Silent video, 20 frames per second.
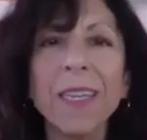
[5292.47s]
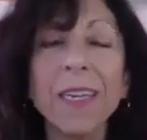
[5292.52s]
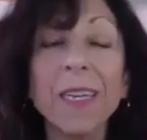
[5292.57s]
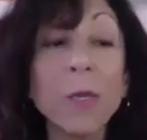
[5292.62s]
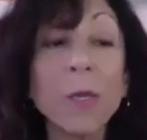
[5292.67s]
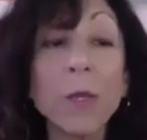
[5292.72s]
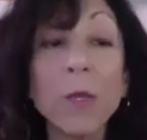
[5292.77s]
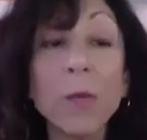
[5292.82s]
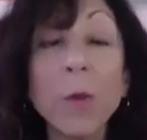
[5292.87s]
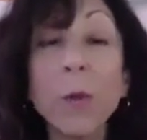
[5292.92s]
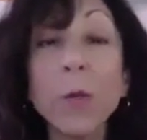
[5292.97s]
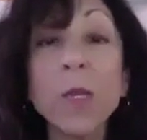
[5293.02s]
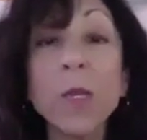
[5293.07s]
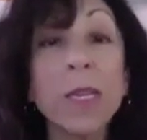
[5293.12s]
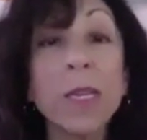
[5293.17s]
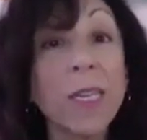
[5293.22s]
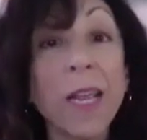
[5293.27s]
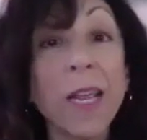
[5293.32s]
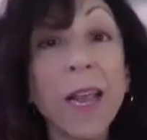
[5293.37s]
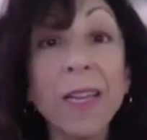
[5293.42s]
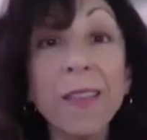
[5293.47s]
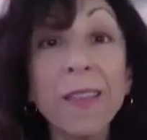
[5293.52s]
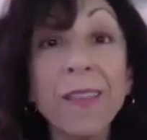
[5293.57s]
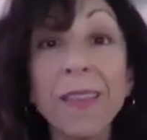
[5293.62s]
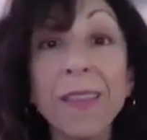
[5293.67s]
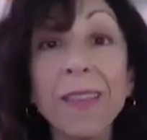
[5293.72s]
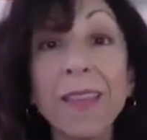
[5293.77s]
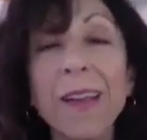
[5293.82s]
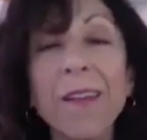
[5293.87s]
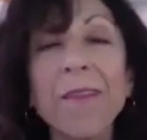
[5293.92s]
and it's the most exciting
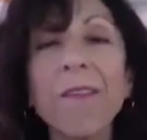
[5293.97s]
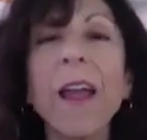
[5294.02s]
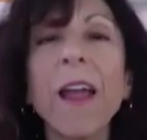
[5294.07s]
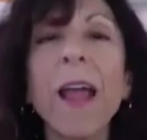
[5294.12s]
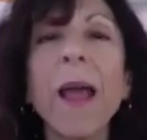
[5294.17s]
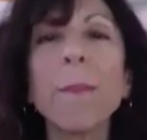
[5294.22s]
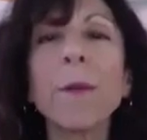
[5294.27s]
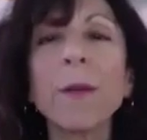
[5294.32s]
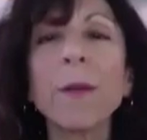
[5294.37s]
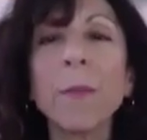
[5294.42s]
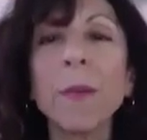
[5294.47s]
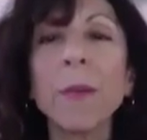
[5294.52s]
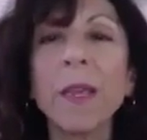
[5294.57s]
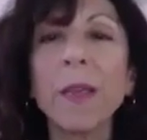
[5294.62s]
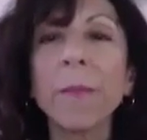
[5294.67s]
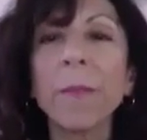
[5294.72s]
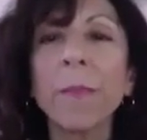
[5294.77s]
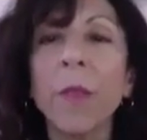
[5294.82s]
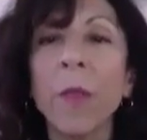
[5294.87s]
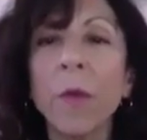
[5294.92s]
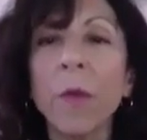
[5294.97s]
thing that ever happened to me.